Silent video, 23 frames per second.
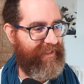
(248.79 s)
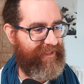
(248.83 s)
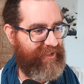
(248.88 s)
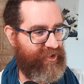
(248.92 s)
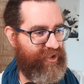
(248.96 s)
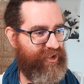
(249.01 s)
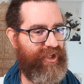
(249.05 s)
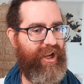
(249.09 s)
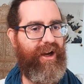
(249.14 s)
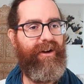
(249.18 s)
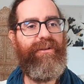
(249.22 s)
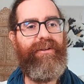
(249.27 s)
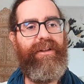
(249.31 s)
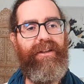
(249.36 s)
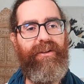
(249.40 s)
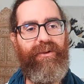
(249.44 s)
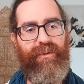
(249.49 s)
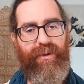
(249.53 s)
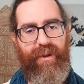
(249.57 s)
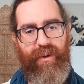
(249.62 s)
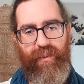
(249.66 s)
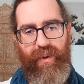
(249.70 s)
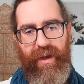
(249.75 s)
shouting
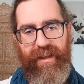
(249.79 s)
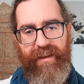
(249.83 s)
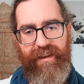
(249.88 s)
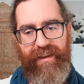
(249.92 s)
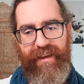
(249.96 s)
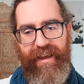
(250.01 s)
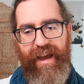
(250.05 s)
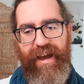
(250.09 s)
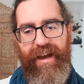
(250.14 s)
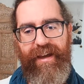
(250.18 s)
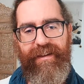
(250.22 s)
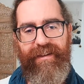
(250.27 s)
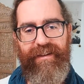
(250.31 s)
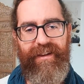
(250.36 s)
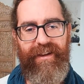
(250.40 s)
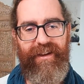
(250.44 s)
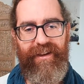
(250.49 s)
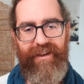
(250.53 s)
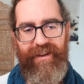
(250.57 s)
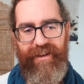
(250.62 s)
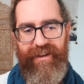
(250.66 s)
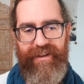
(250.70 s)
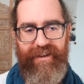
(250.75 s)
to the wind, yeah,
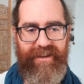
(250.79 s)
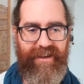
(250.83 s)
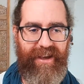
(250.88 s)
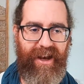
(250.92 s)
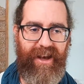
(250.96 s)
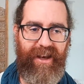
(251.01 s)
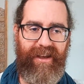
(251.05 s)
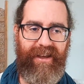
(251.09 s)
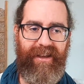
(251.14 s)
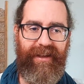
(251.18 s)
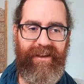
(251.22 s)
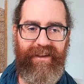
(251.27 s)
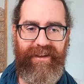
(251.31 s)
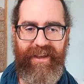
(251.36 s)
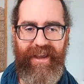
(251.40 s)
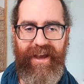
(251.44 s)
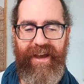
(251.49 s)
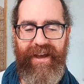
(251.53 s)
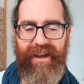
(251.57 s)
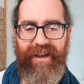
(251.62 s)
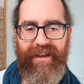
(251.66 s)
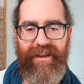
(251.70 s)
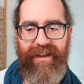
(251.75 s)
yelling,
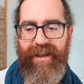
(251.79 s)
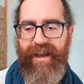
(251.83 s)
yeah.